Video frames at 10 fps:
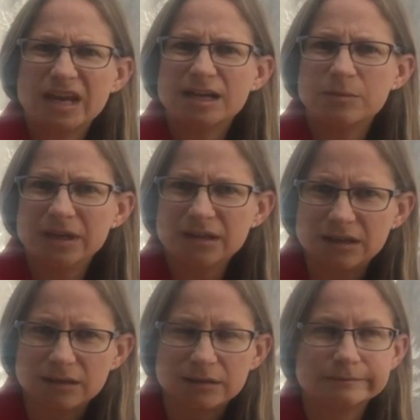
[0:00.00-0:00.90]
He had a big
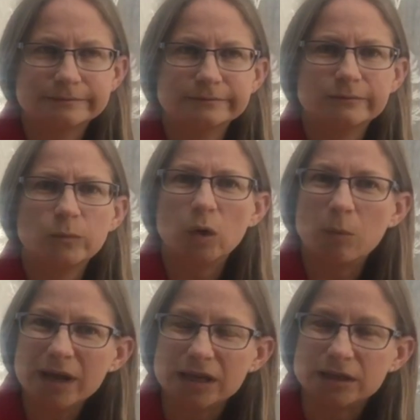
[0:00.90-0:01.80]
think. What
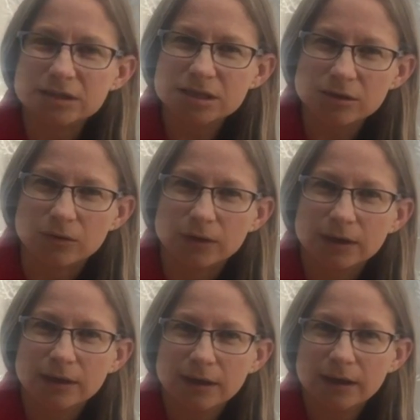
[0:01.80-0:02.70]
am I going to do?
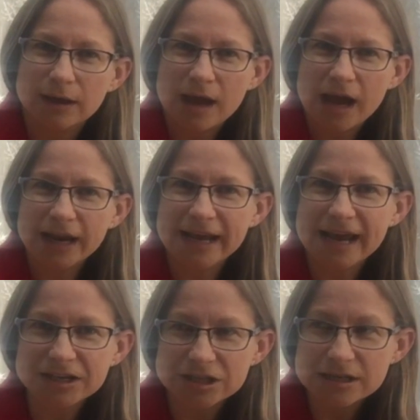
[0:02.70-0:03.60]
And he
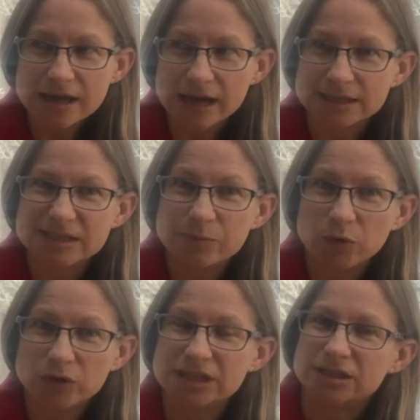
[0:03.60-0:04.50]
actually then
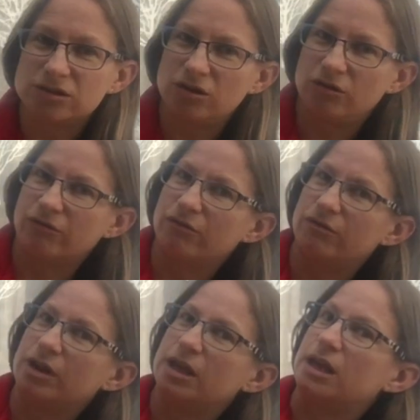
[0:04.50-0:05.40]
spotted a
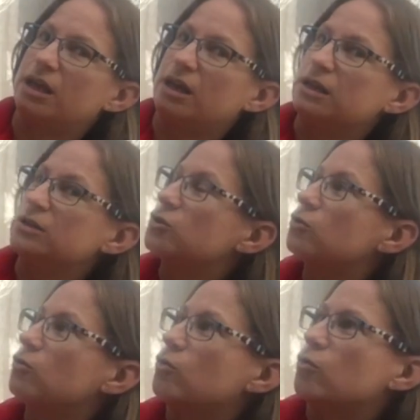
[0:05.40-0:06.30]
really
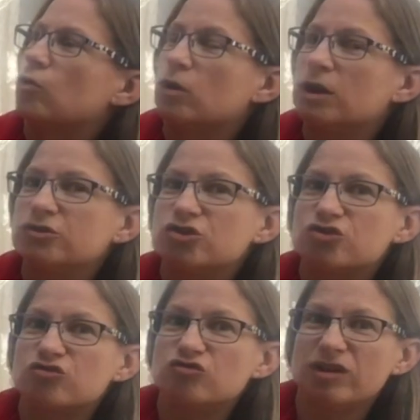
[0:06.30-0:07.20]
tall
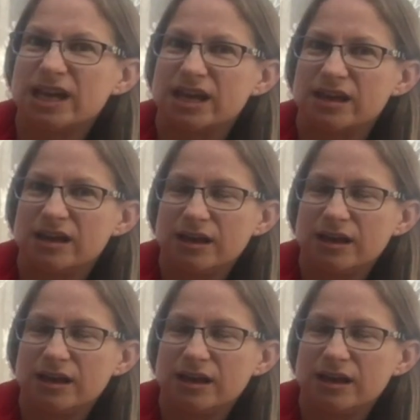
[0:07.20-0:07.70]
tree.